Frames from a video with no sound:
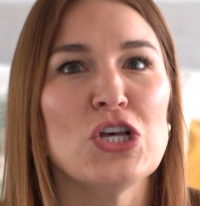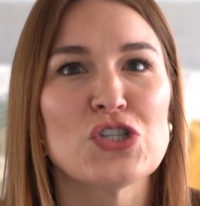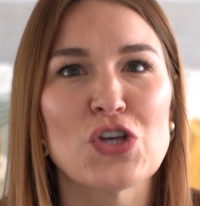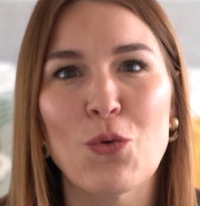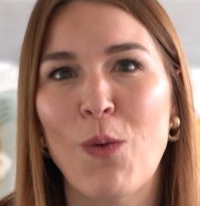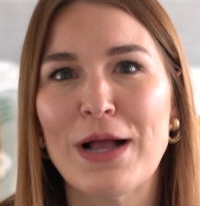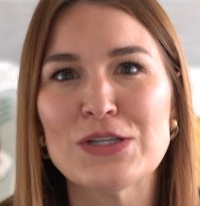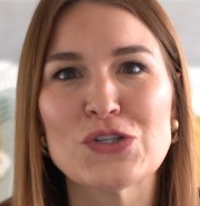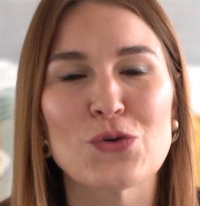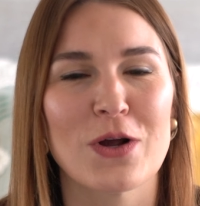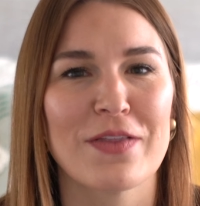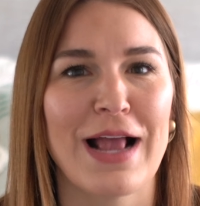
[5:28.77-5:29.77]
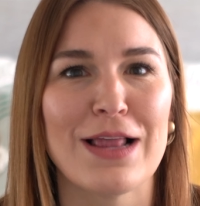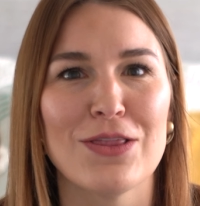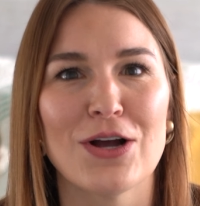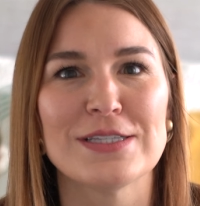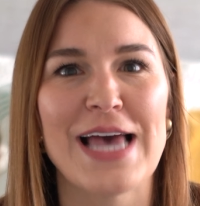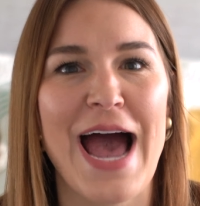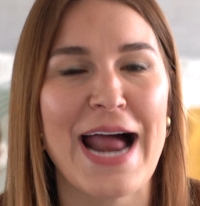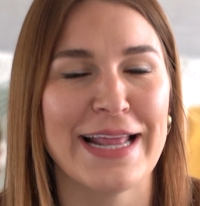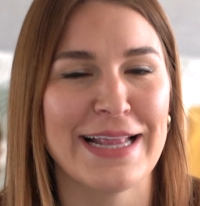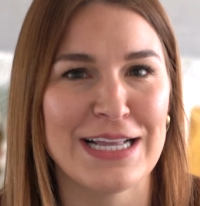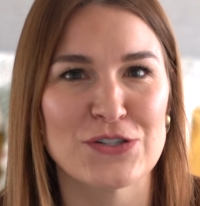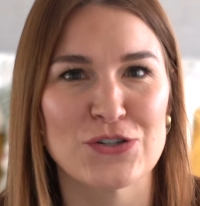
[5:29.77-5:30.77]
So one store that I looked at had
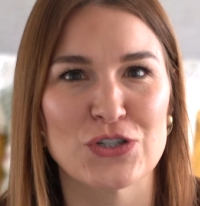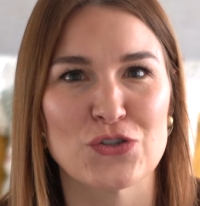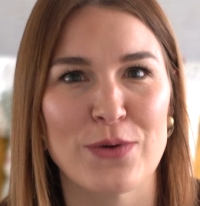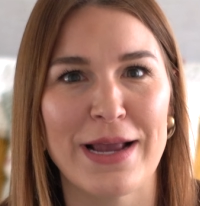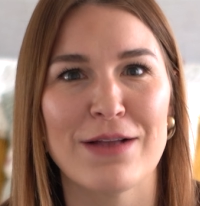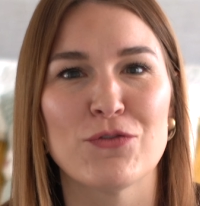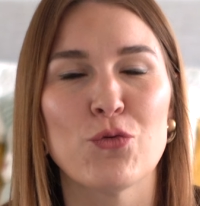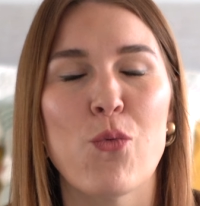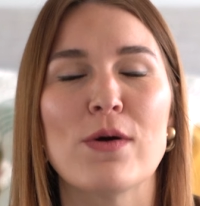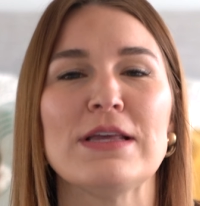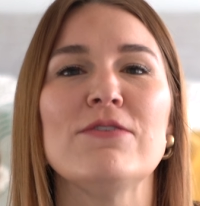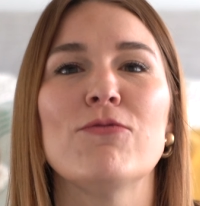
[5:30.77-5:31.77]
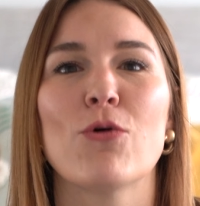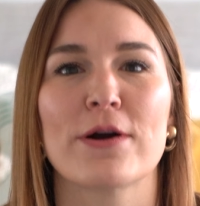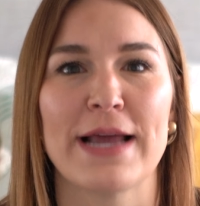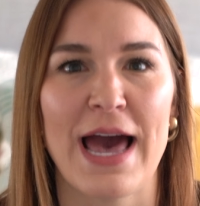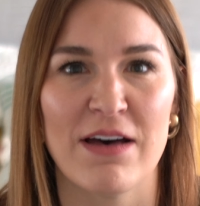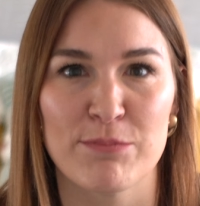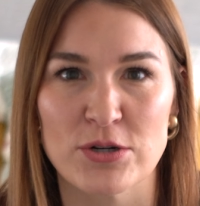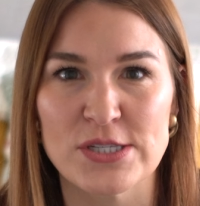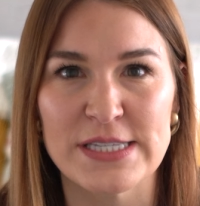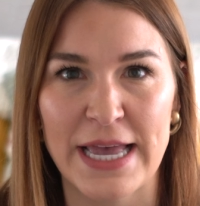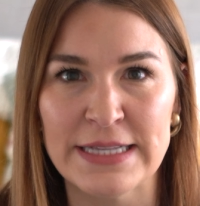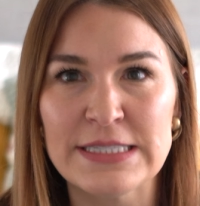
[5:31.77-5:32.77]
an interest rate of
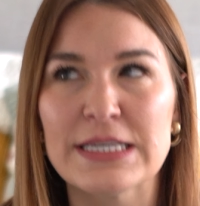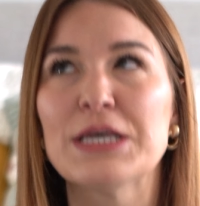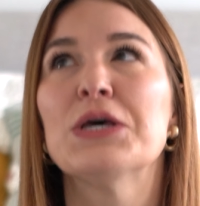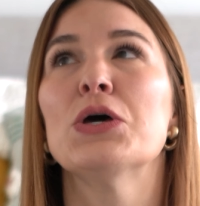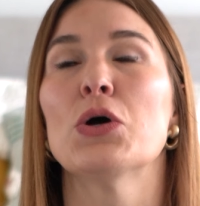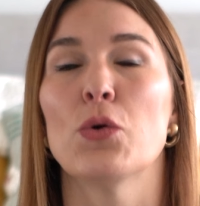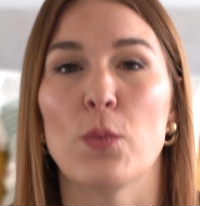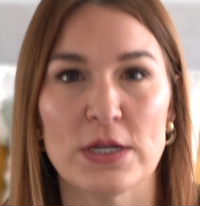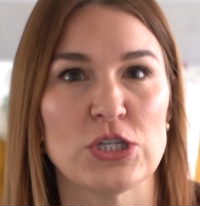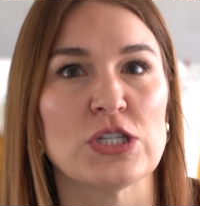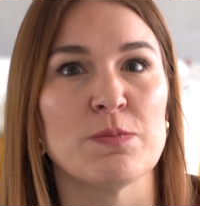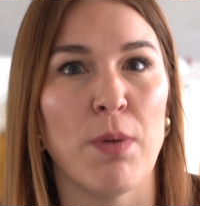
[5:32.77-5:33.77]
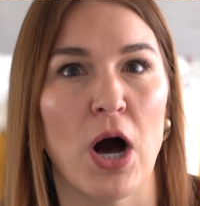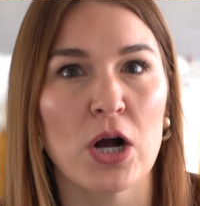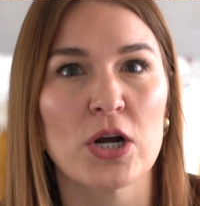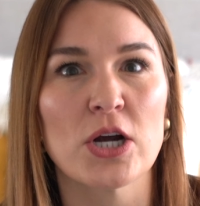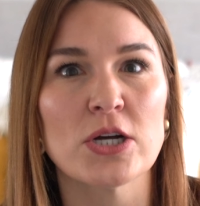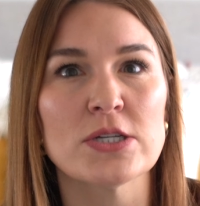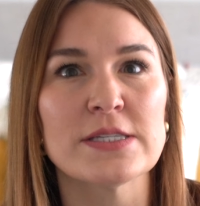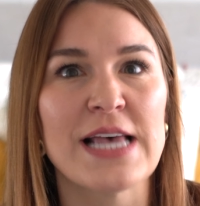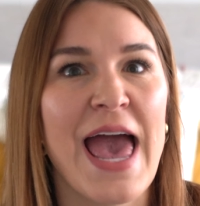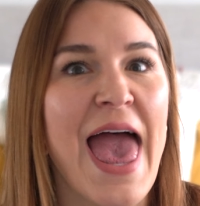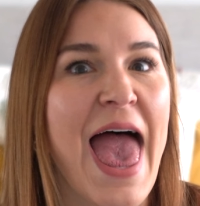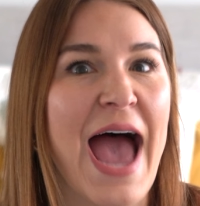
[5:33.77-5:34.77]
24.5%, which is bonkers,
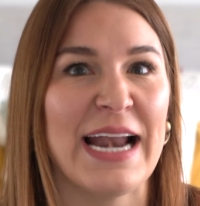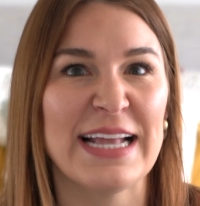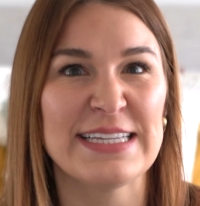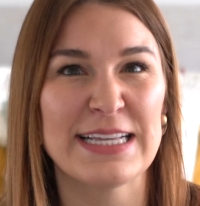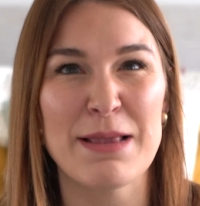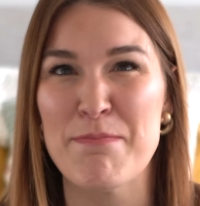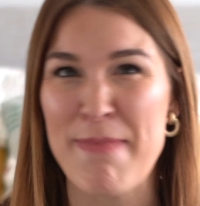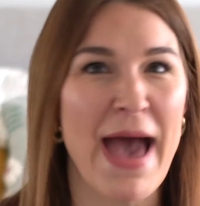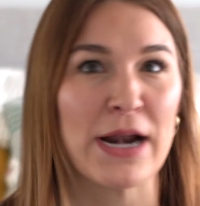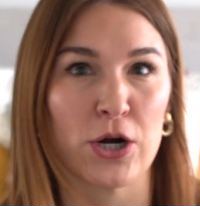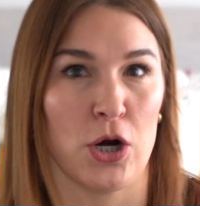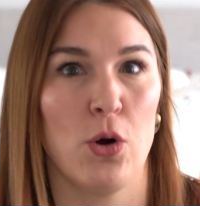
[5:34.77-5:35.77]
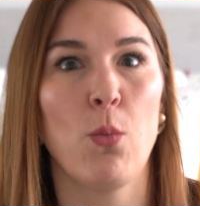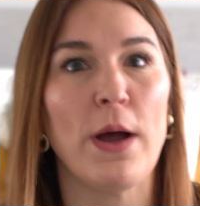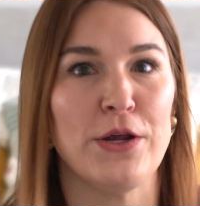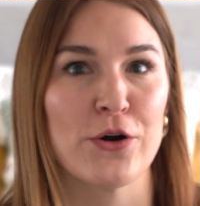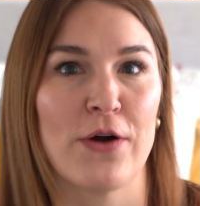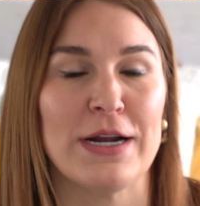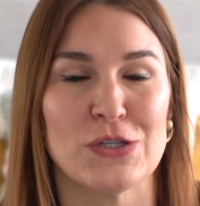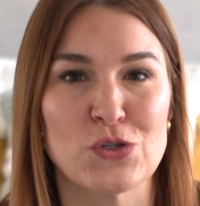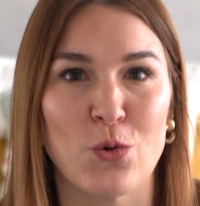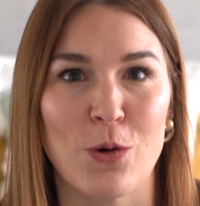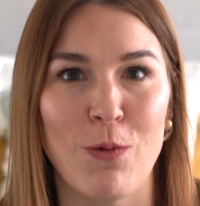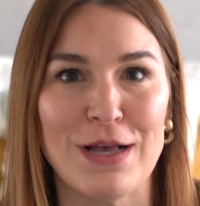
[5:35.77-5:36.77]
and it didn't matter what your credit
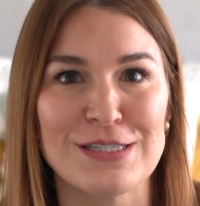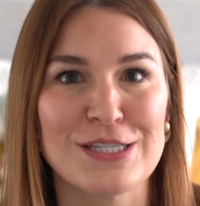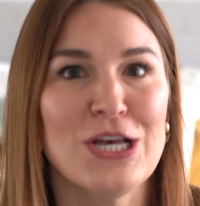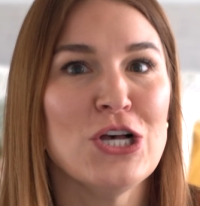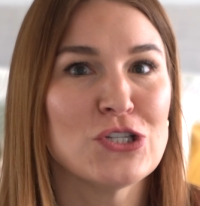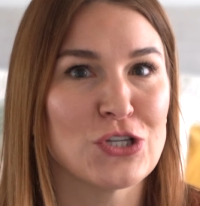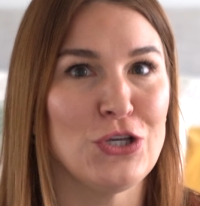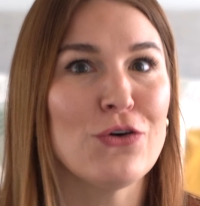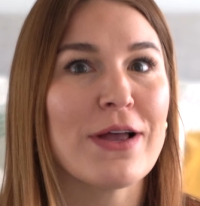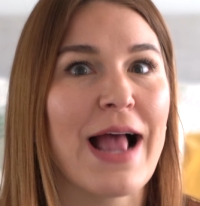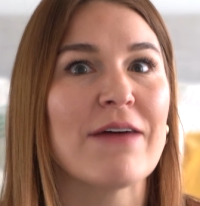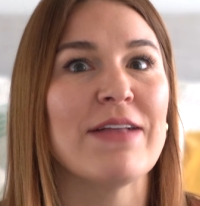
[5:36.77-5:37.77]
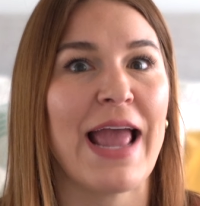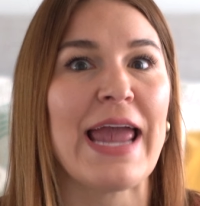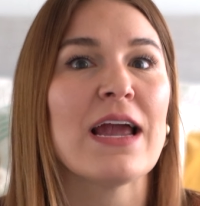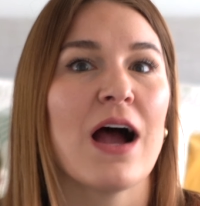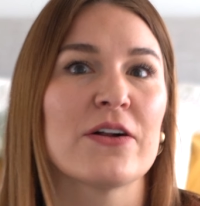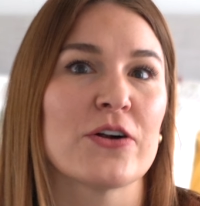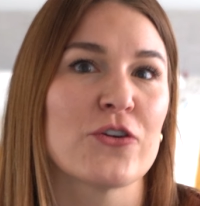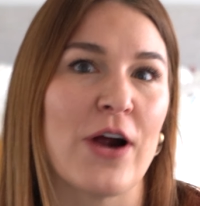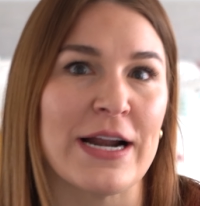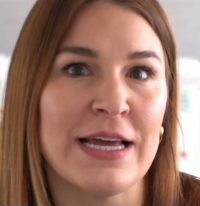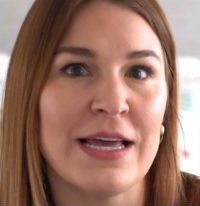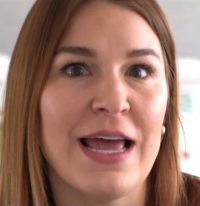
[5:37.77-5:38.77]
score was. So you could have an 800
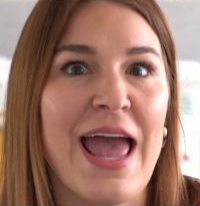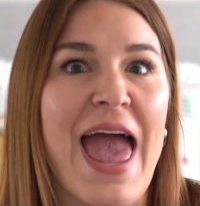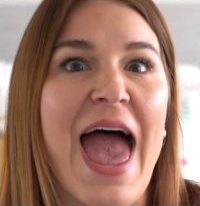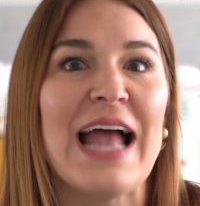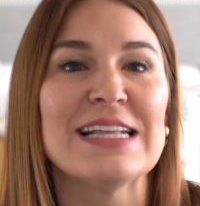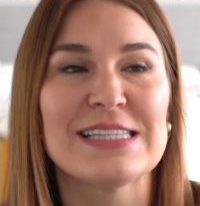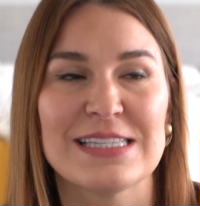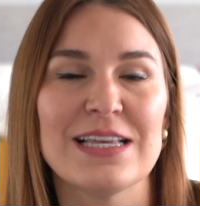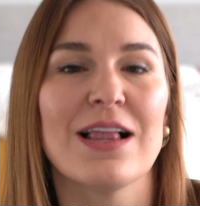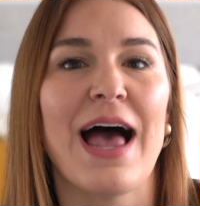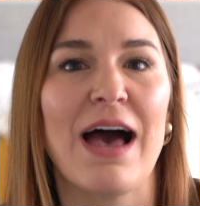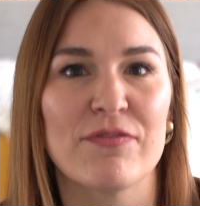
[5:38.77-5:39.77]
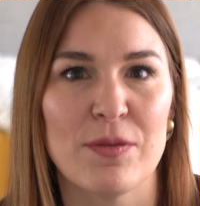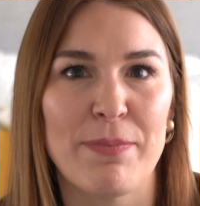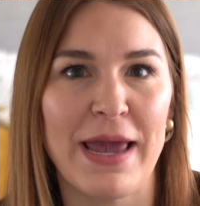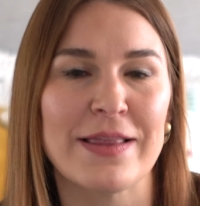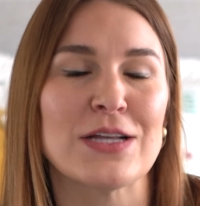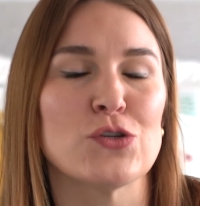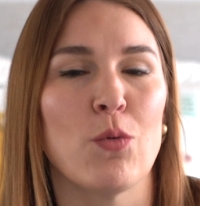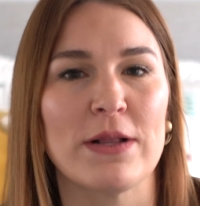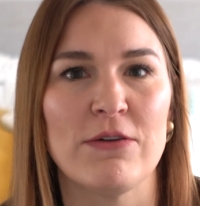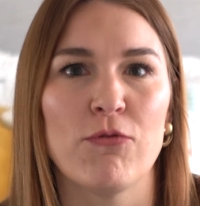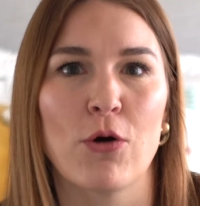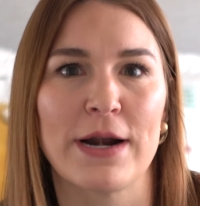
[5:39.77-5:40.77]
credit and still have to pay that
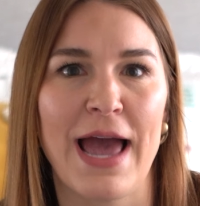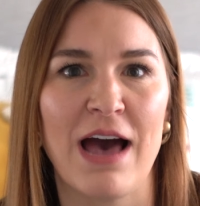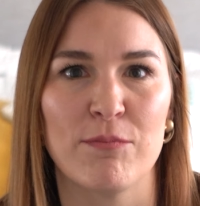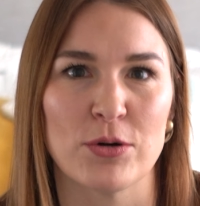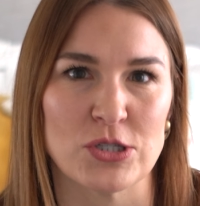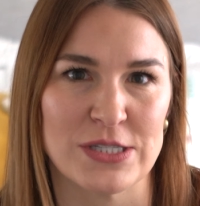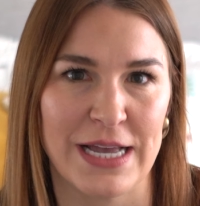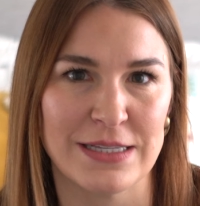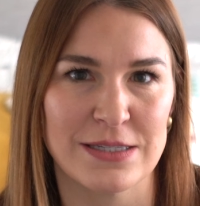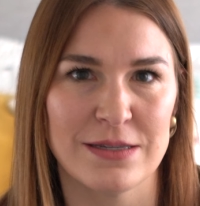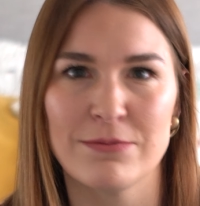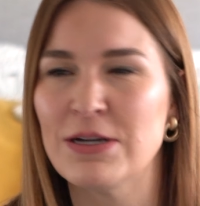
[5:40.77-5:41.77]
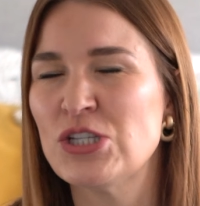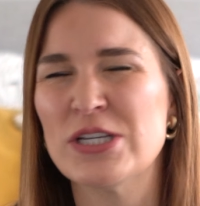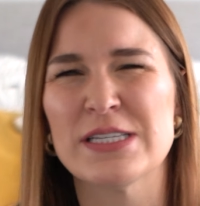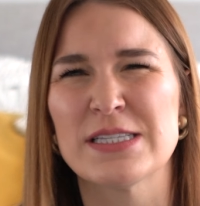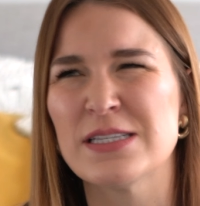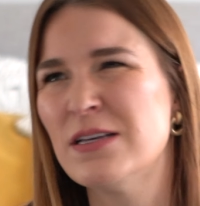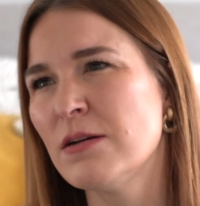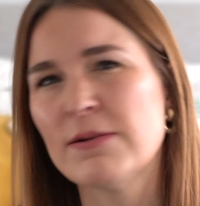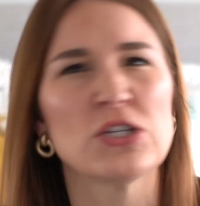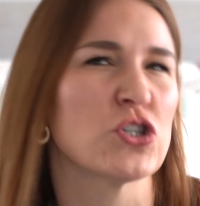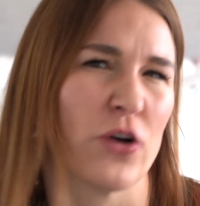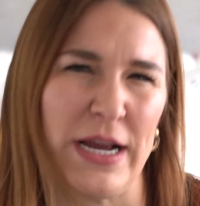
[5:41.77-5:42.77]
24.5%, which is
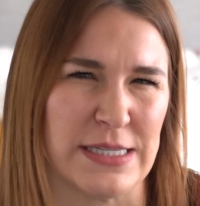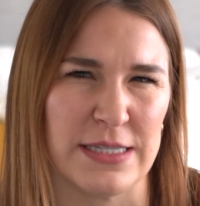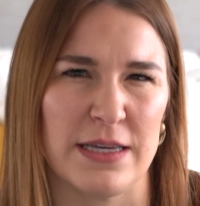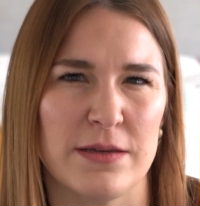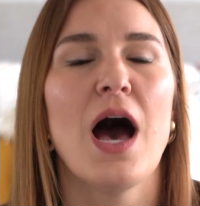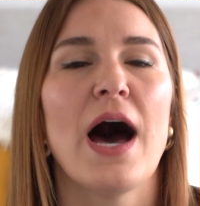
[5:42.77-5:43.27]
crazy.